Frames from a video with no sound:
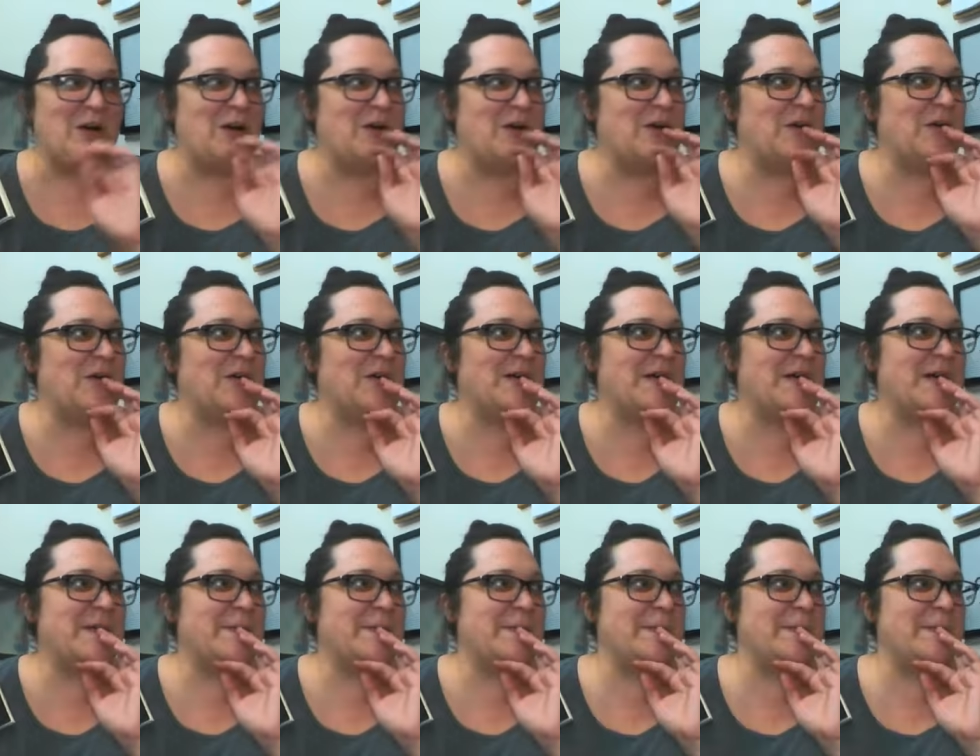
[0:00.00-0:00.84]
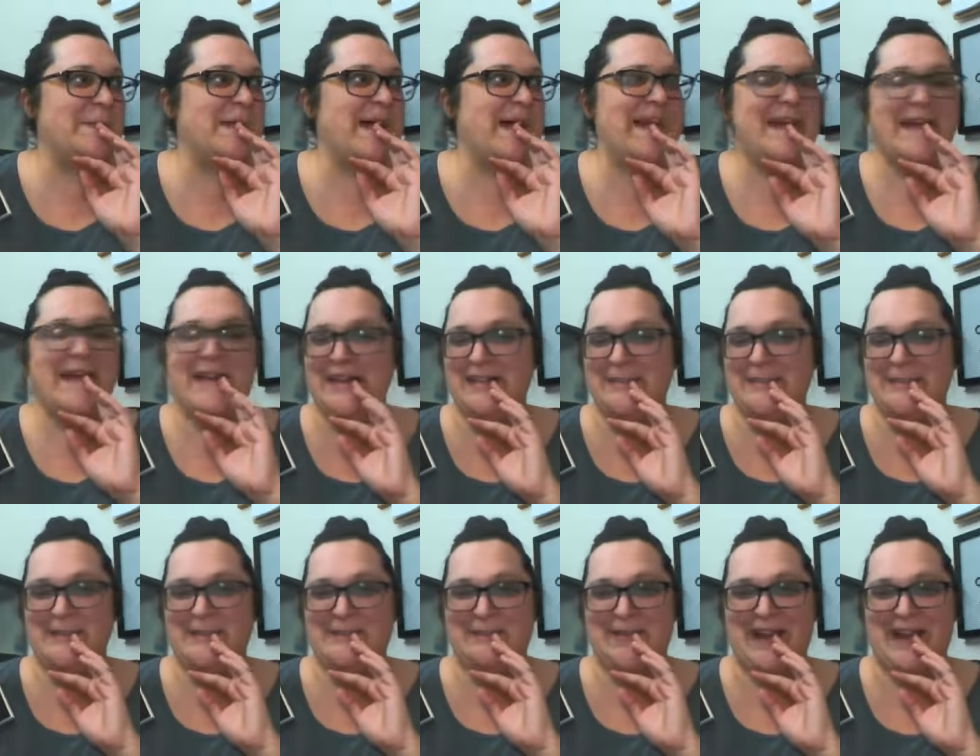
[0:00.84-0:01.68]
or my
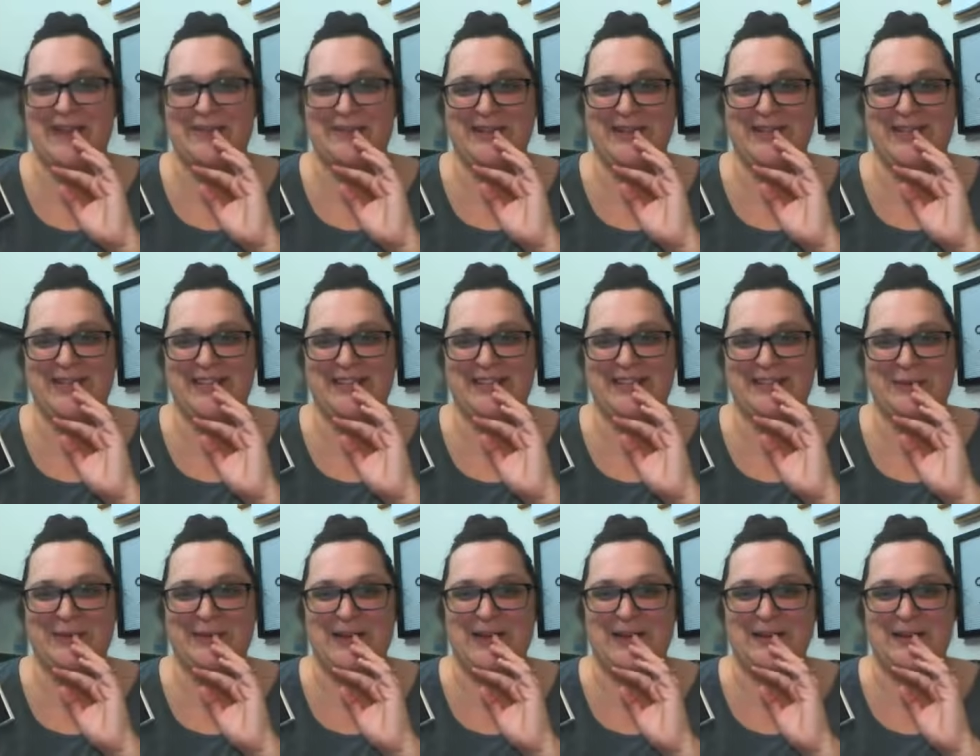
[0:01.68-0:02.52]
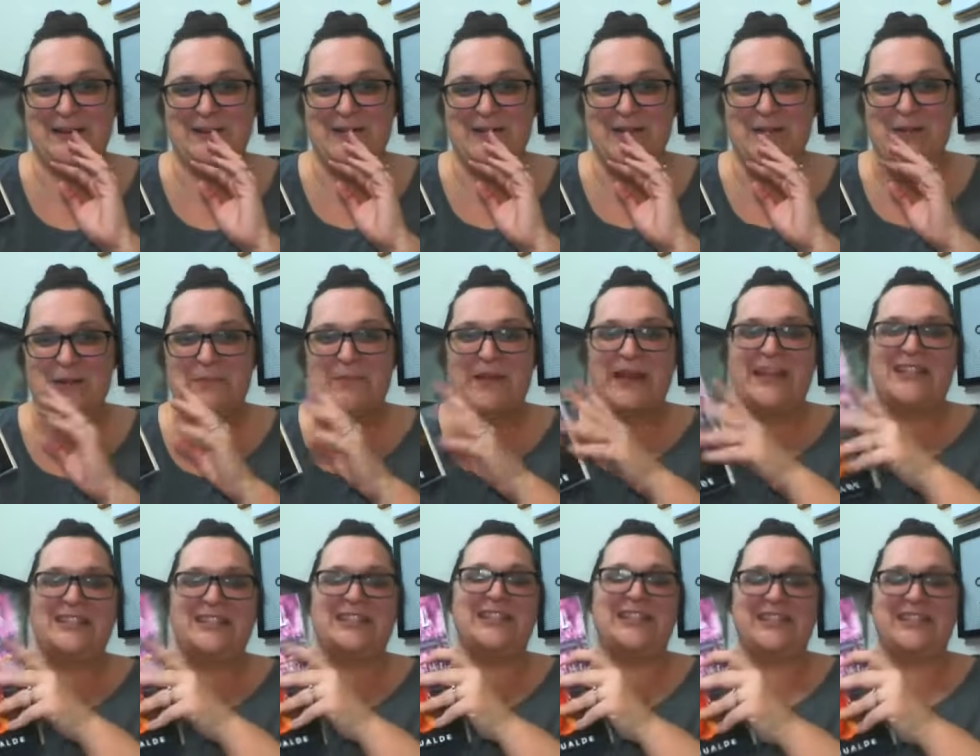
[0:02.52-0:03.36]
husband might read this one, but
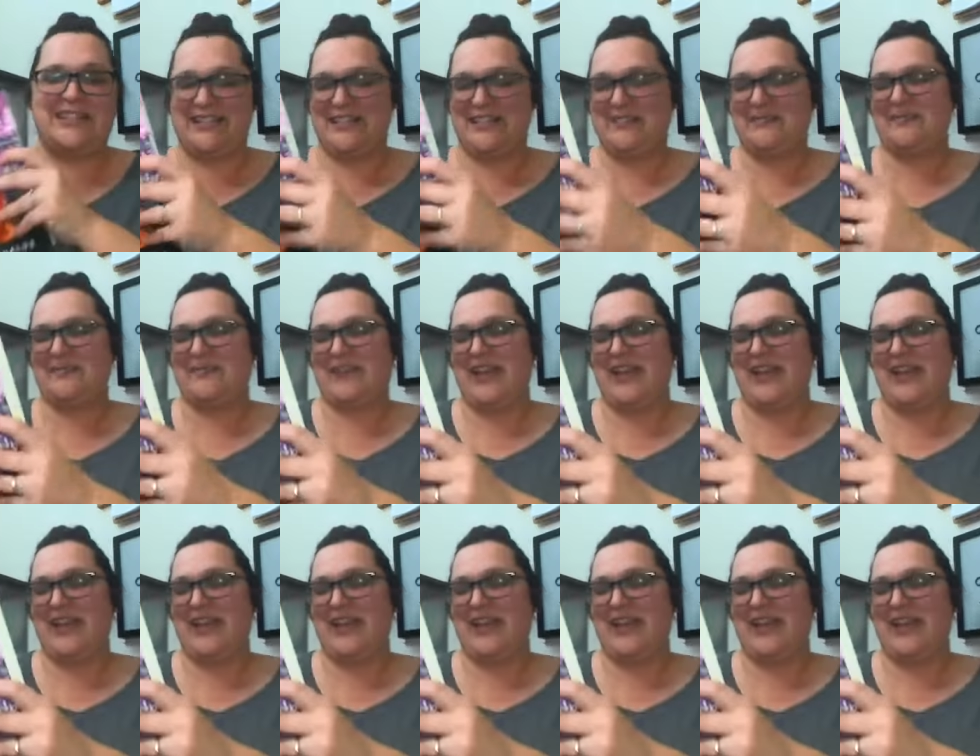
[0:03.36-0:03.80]
it's just,